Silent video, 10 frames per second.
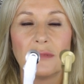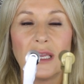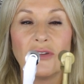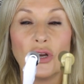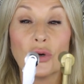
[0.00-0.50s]

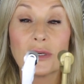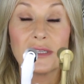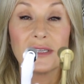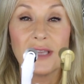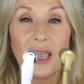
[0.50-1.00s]
It even
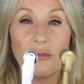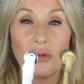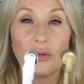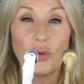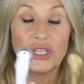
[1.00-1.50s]
looks the
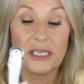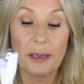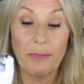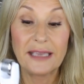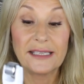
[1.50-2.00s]
same, which
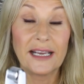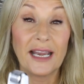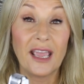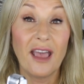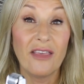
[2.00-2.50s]
is
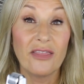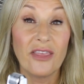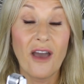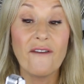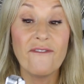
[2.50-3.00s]
basically
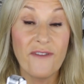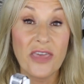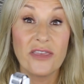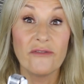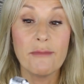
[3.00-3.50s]
a
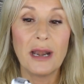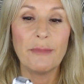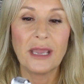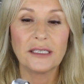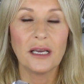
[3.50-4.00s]
fifth of a
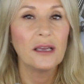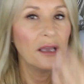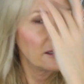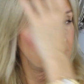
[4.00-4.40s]
millimeter.